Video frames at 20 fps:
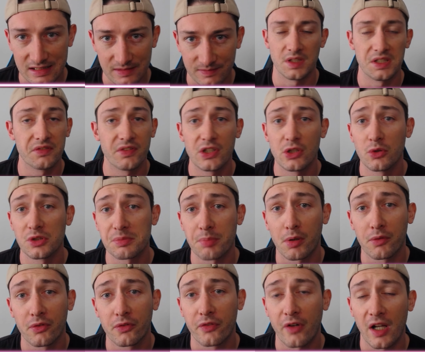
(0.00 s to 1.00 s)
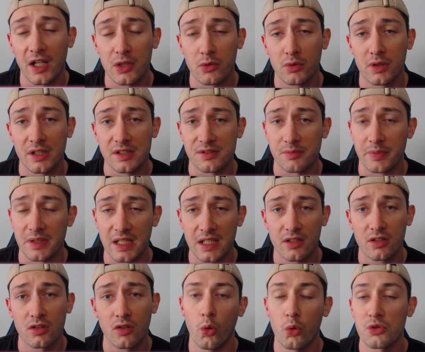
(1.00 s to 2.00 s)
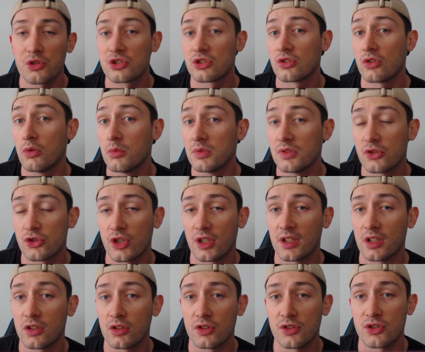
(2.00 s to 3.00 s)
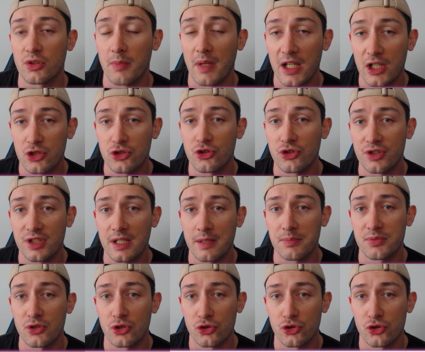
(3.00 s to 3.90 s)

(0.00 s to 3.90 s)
This video is perfect for anyone as a beginner or someone trying to learn some extra tips and